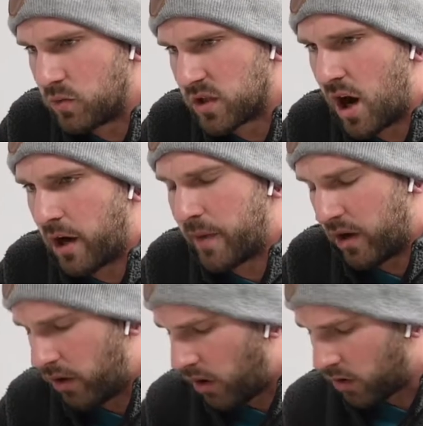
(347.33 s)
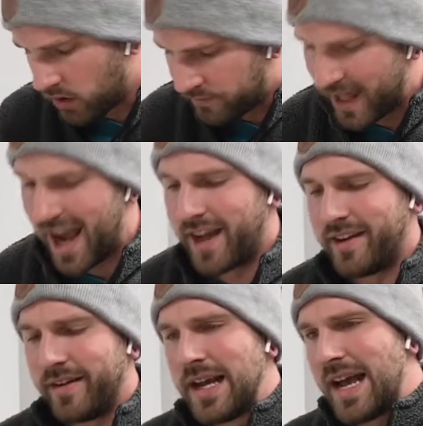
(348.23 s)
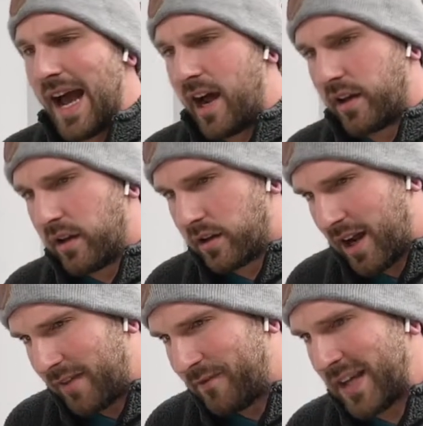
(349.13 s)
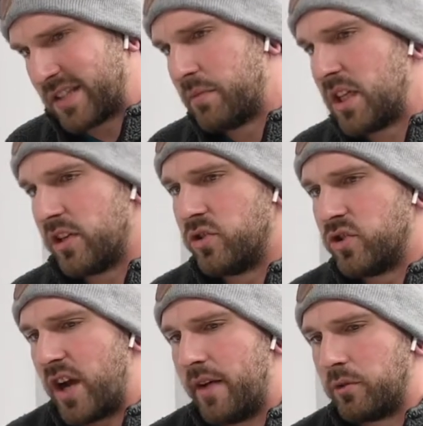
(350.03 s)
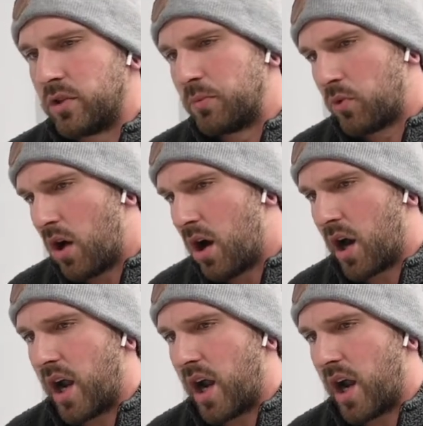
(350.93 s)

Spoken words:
We'll talk about all of that and how to kind of fix some of the issues you're having with your prong,